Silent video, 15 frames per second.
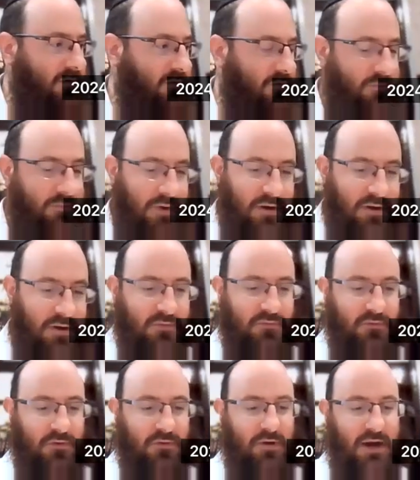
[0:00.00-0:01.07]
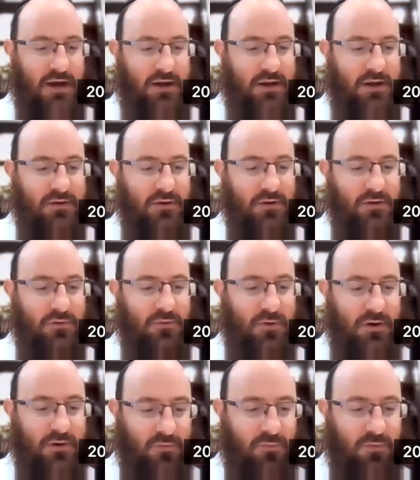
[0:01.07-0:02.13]
years already. So Achini
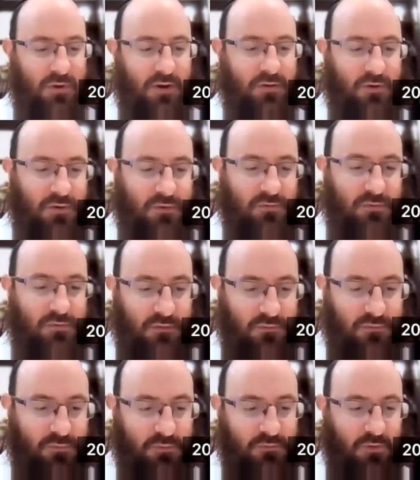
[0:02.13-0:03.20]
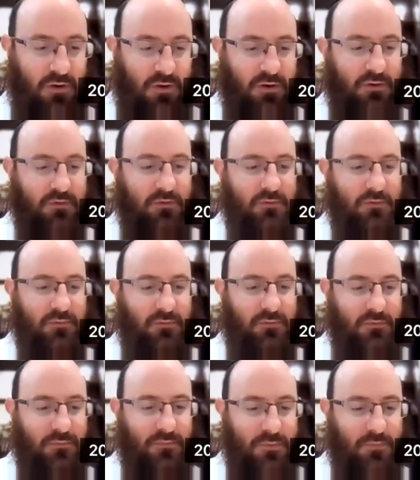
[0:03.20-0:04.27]
Yodua, it's already known. That's who he's talking
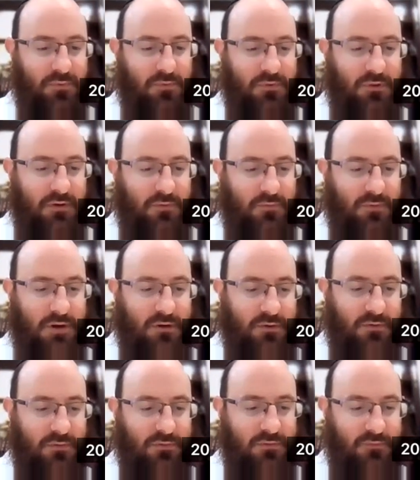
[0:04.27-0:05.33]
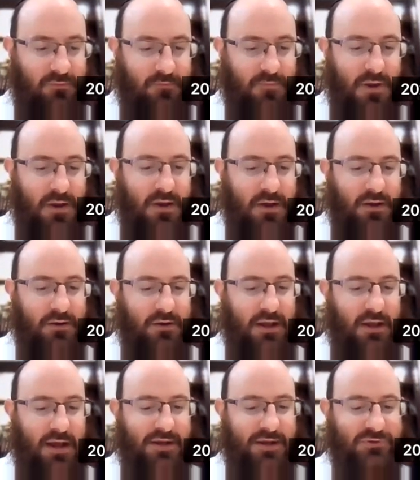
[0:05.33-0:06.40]
to, to people that already know.
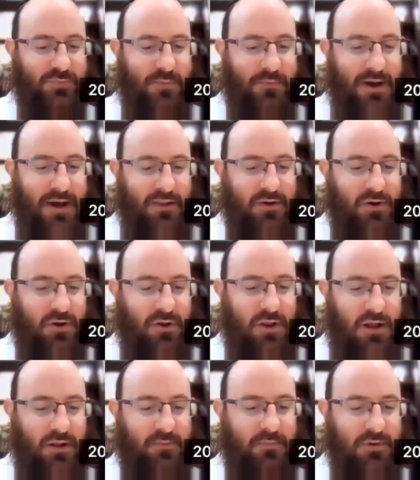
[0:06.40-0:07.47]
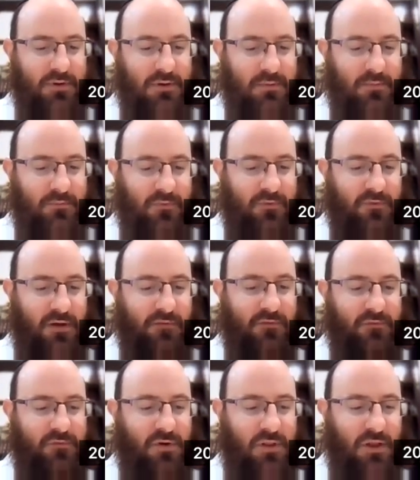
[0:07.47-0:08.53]
The Yesh Mamali Kol Almin,
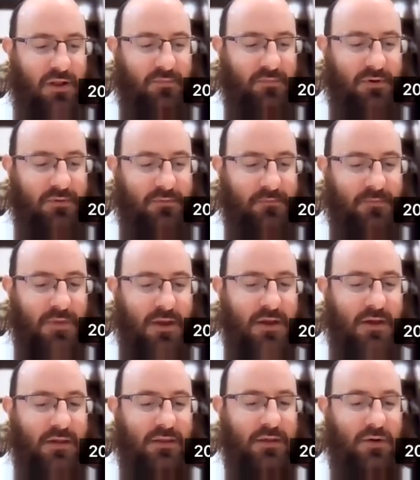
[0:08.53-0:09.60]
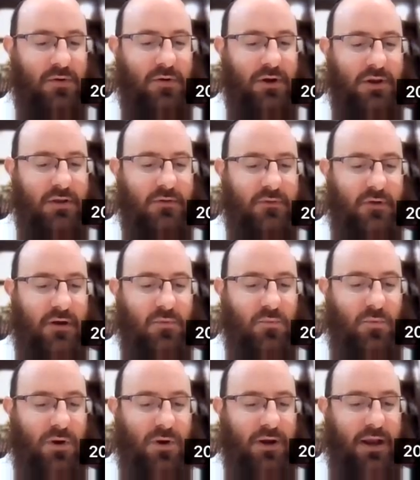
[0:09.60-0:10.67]
Vesayviv Kol Almin. There is,
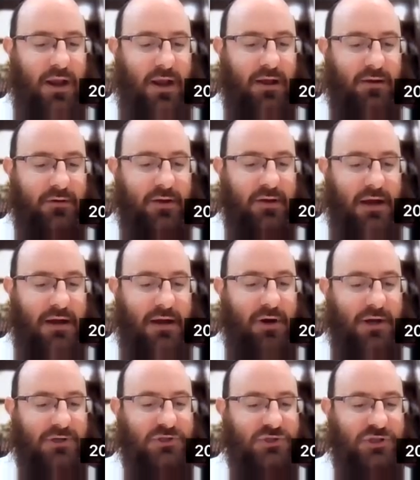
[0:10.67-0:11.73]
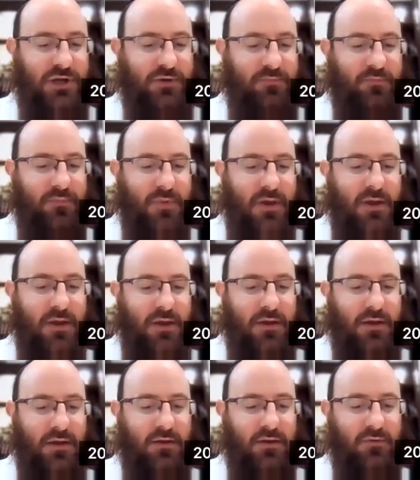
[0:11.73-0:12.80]
on one hand, how Hashem
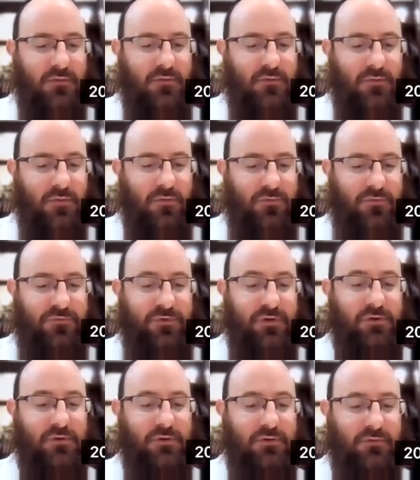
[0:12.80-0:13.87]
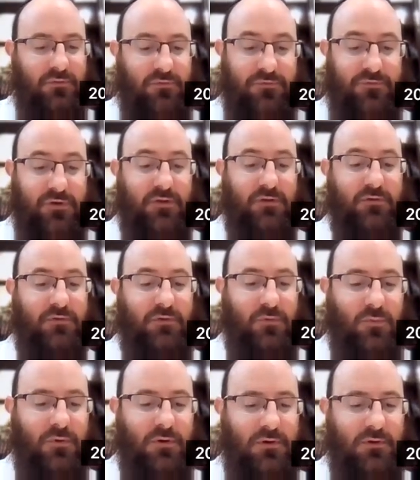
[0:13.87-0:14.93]
is fill, fills
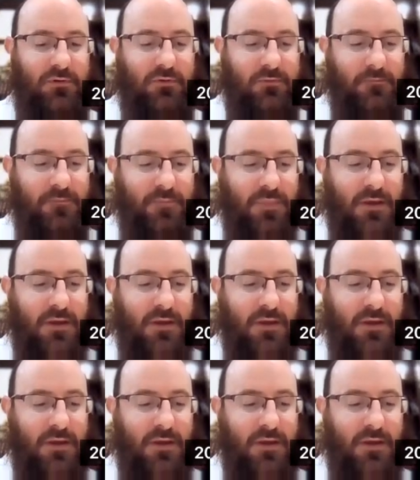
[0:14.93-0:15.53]
the world,